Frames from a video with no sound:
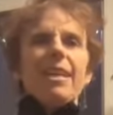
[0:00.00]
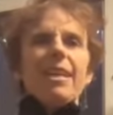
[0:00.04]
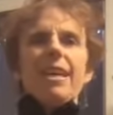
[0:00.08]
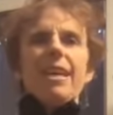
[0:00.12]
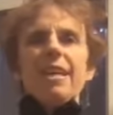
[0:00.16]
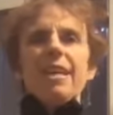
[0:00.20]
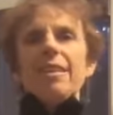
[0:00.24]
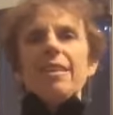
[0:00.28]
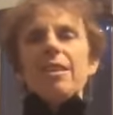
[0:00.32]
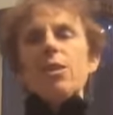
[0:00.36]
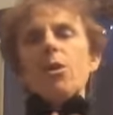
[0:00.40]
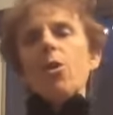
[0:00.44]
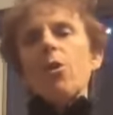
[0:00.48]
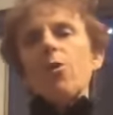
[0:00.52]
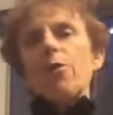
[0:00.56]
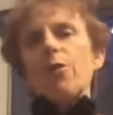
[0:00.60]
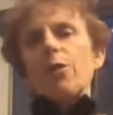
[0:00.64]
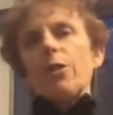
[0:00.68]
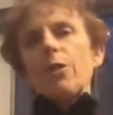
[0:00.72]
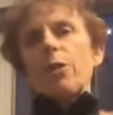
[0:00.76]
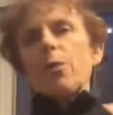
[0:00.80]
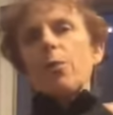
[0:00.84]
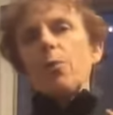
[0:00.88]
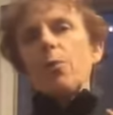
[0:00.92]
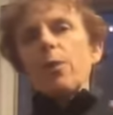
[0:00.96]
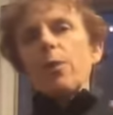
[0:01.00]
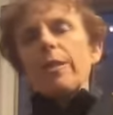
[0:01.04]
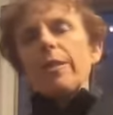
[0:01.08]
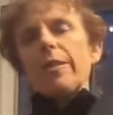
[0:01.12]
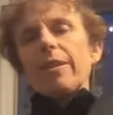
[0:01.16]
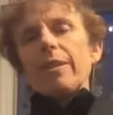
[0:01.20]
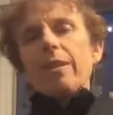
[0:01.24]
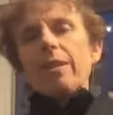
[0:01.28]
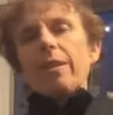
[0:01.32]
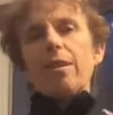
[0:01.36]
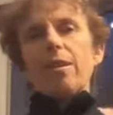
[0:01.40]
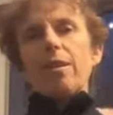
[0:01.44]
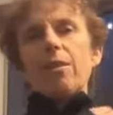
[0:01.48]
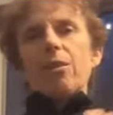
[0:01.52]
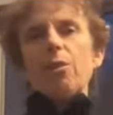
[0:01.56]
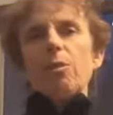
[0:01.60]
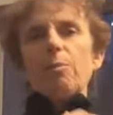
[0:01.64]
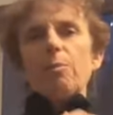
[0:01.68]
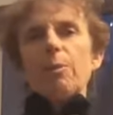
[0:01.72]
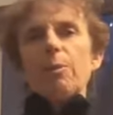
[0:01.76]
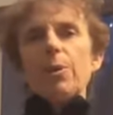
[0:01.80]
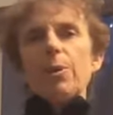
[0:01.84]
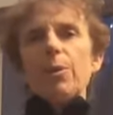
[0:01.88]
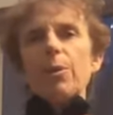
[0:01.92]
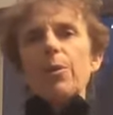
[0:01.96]
and then over to one of the
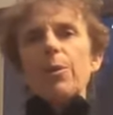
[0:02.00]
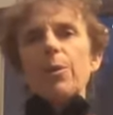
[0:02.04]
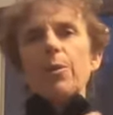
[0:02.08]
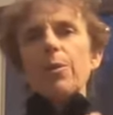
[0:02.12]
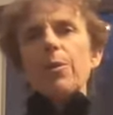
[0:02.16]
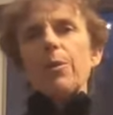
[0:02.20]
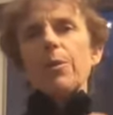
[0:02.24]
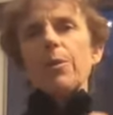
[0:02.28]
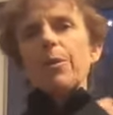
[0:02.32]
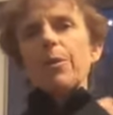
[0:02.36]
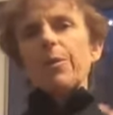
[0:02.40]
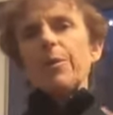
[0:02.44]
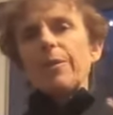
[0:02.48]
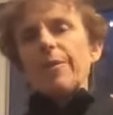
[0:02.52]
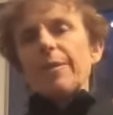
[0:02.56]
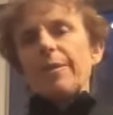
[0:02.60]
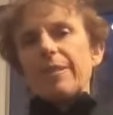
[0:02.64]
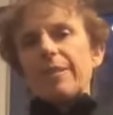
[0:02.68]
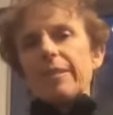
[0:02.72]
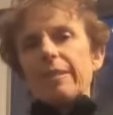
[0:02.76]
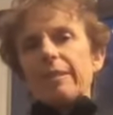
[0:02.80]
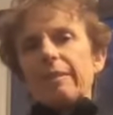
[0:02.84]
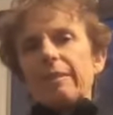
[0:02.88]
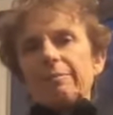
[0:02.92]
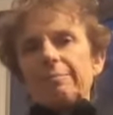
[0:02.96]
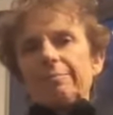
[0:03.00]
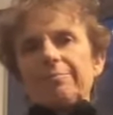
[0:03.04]
collarbones.